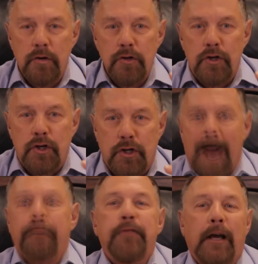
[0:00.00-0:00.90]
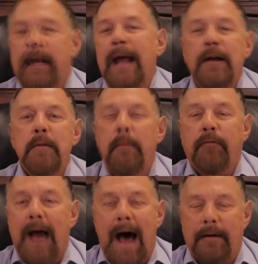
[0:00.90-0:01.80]
shut the kingdom of
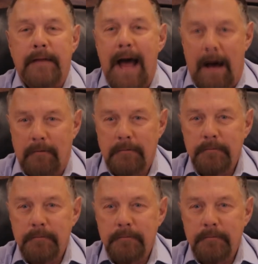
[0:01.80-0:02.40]
God down.